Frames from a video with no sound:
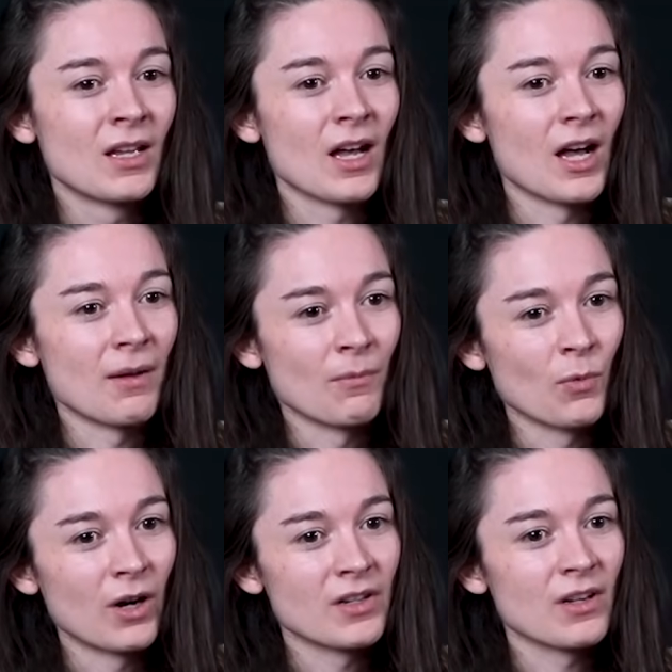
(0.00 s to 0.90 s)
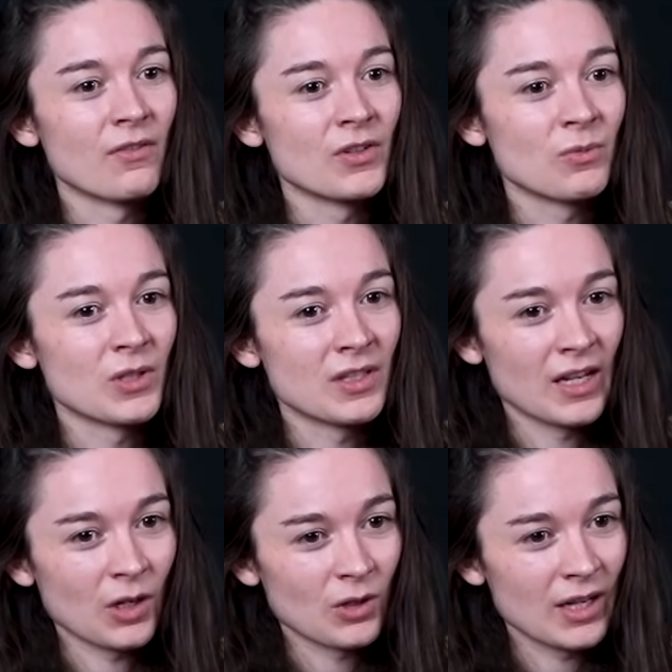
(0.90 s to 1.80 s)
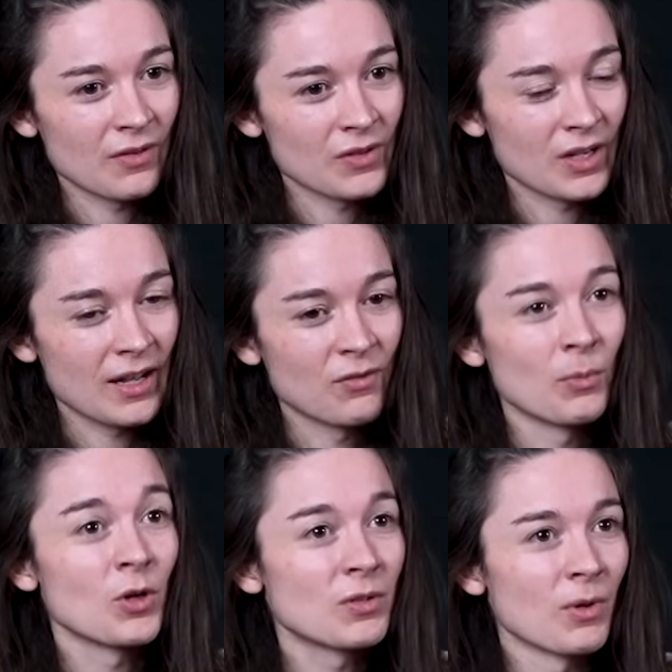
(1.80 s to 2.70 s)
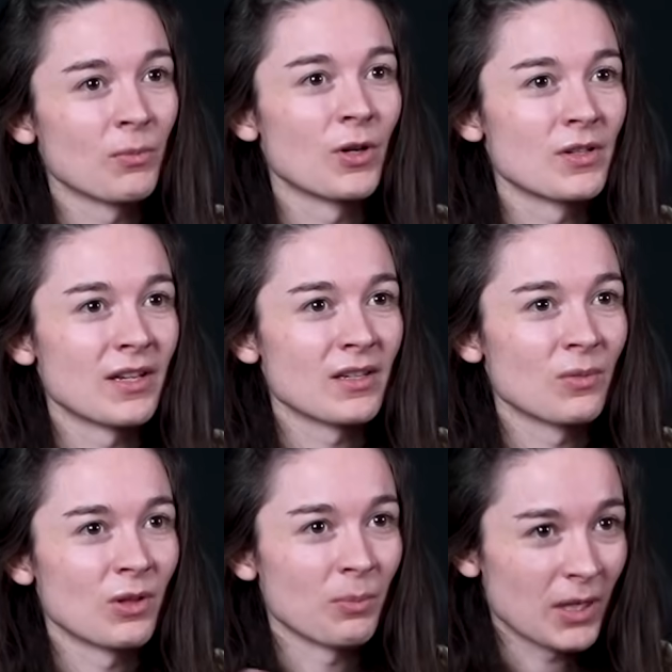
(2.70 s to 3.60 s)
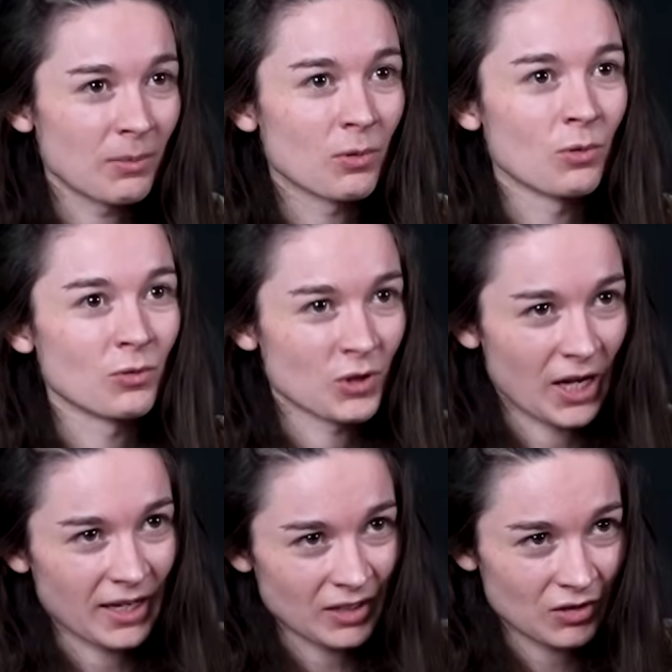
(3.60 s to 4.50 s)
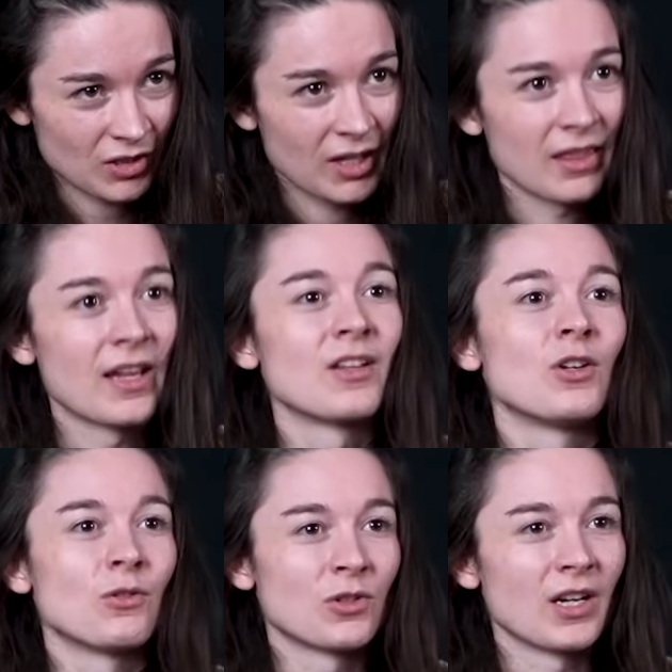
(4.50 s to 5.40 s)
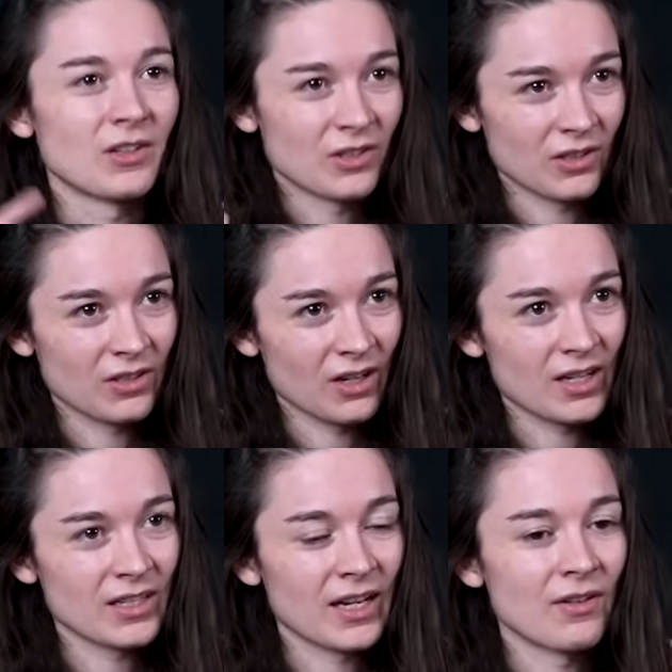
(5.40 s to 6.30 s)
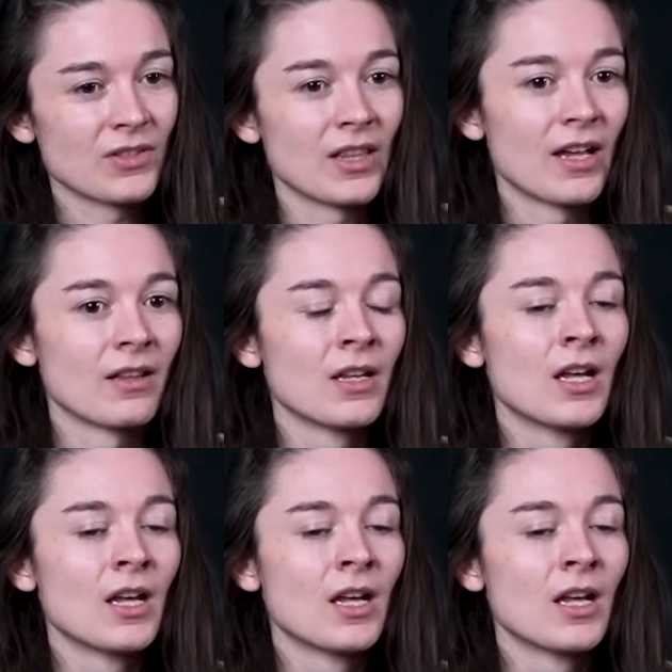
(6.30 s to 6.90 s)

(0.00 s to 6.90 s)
Whereas others would say you'd have to have a bottom-up process where the people change and then you change society after that.